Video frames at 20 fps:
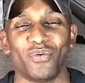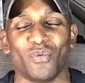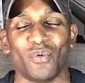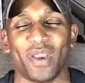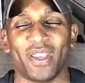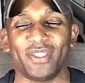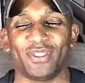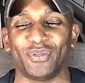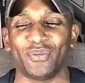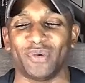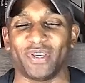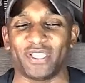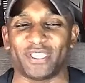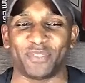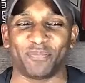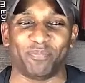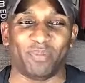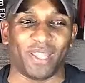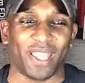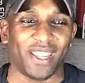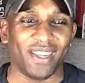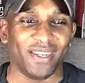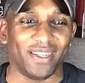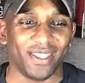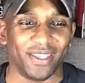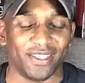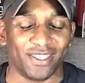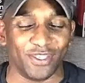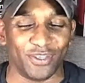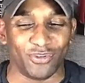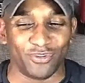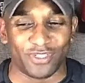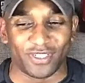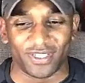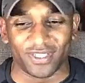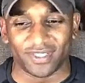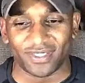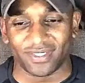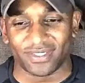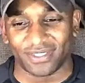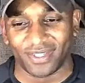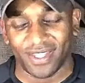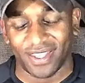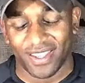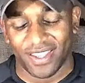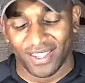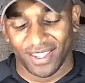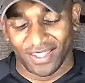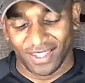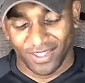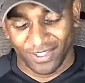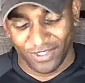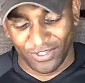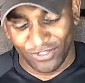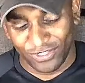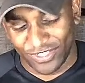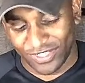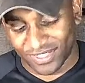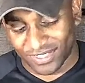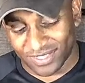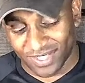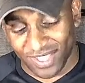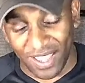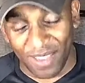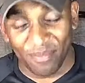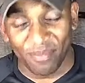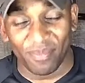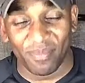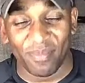way to explain it. You're just like,